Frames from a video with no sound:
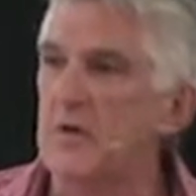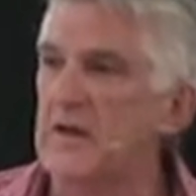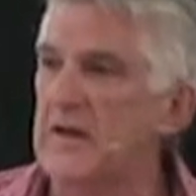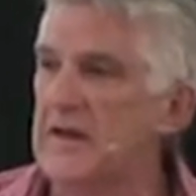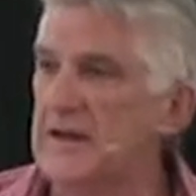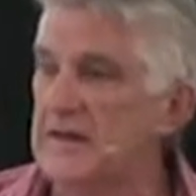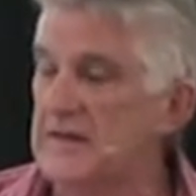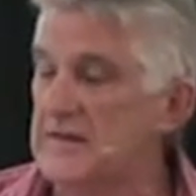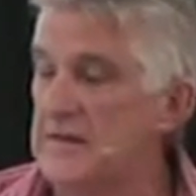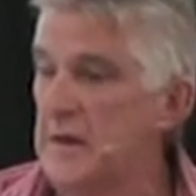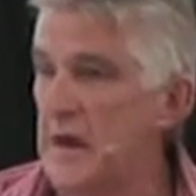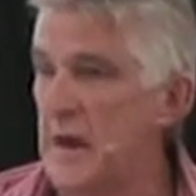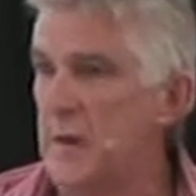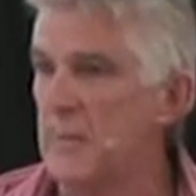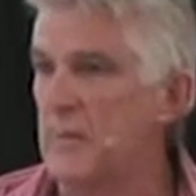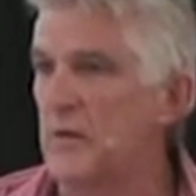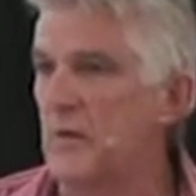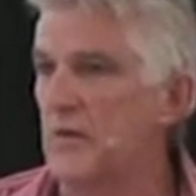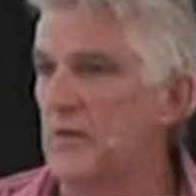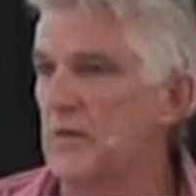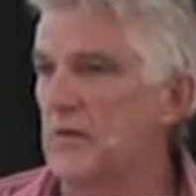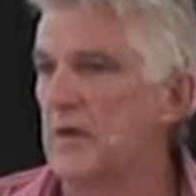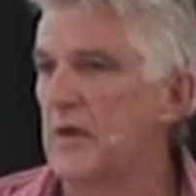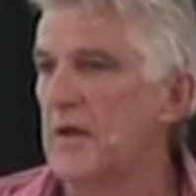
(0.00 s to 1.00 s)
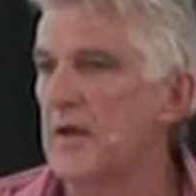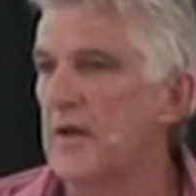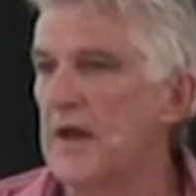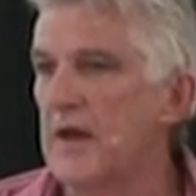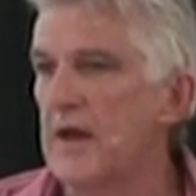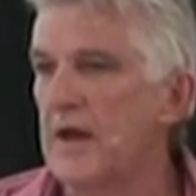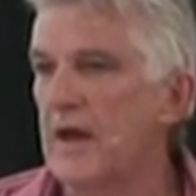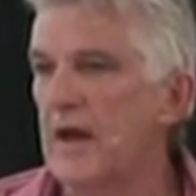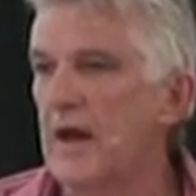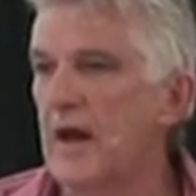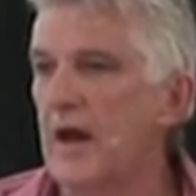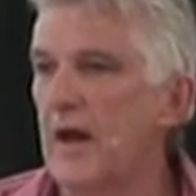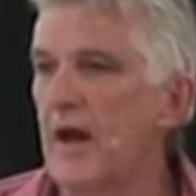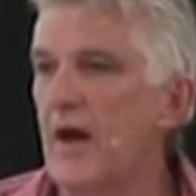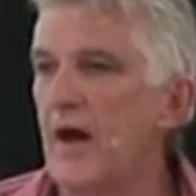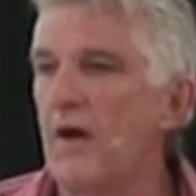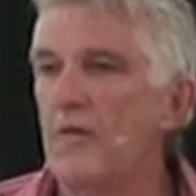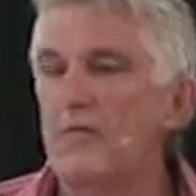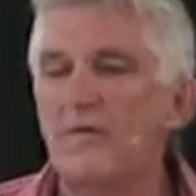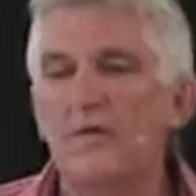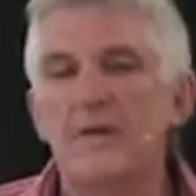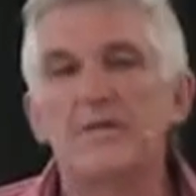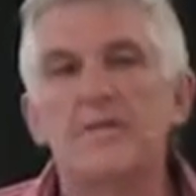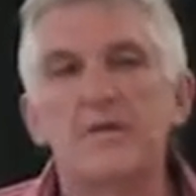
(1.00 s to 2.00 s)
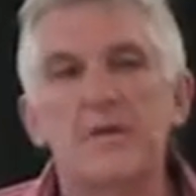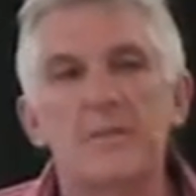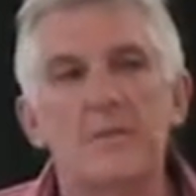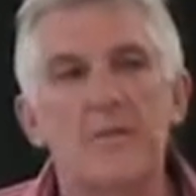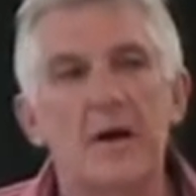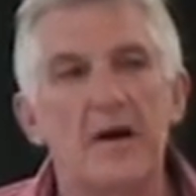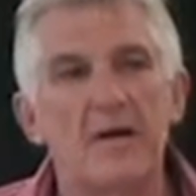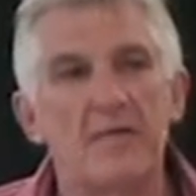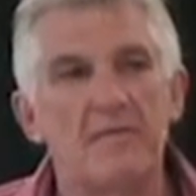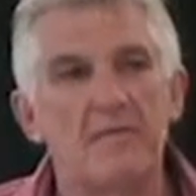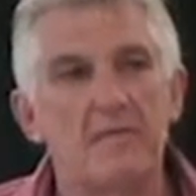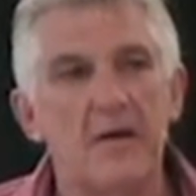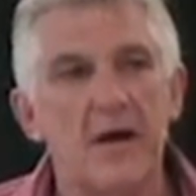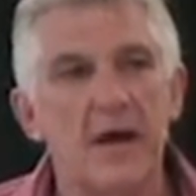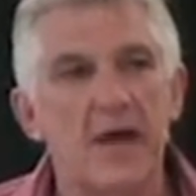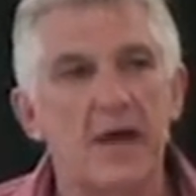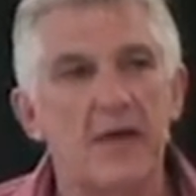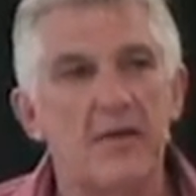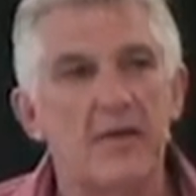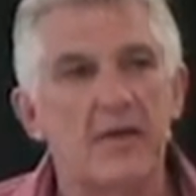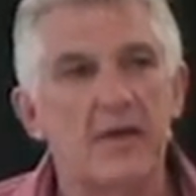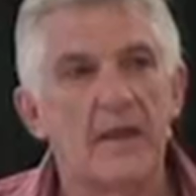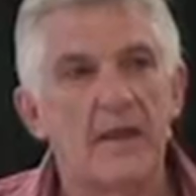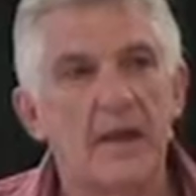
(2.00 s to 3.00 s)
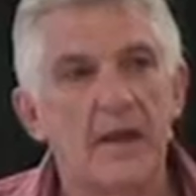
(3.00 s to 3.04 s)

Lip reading: but examples of living by faith.